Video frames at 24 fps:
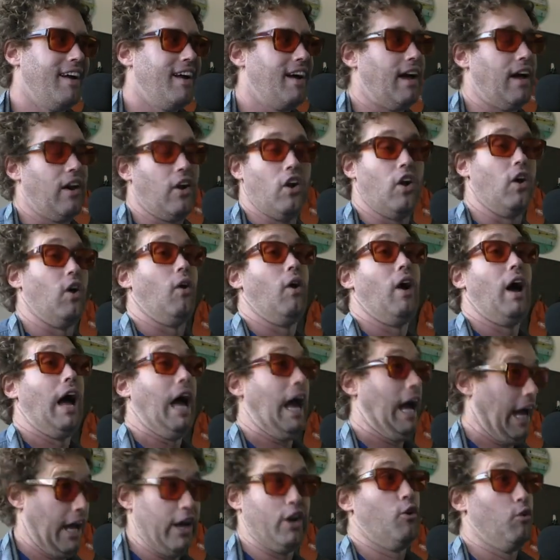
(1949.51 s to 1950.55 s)
I don't know.
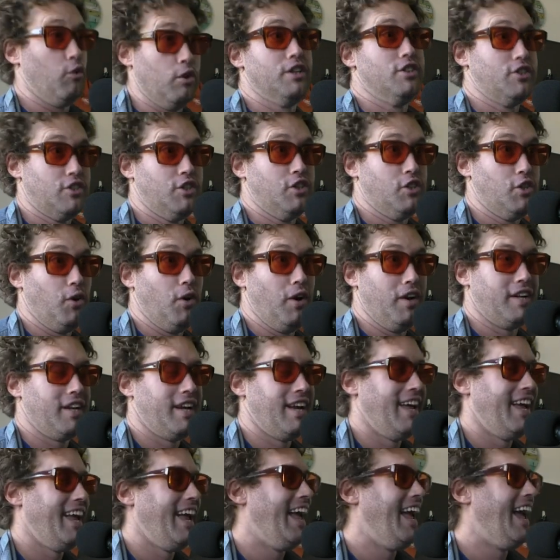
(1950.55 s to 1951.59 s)
I don't listen to
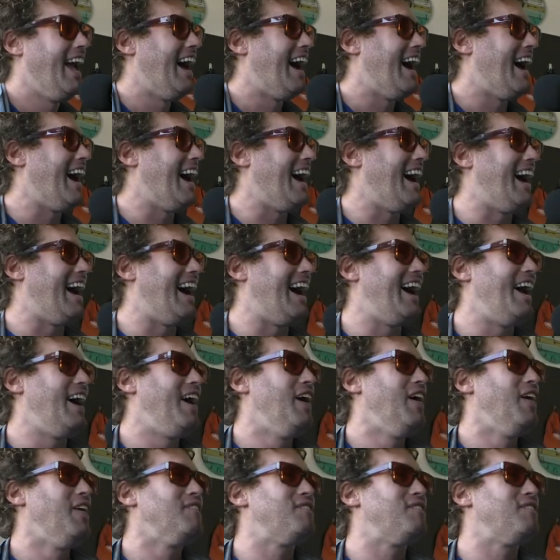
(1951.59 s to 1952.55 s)
it.